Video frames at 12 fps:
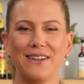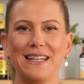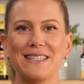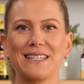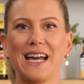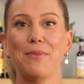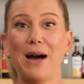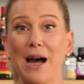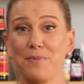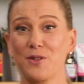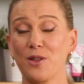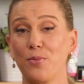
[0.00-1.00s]
needs to come
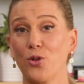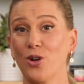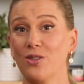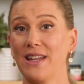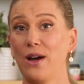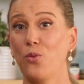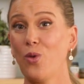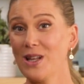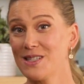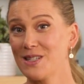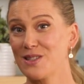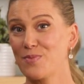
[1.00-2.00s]
up to the boil. Now,
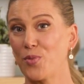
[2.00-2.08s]
once it's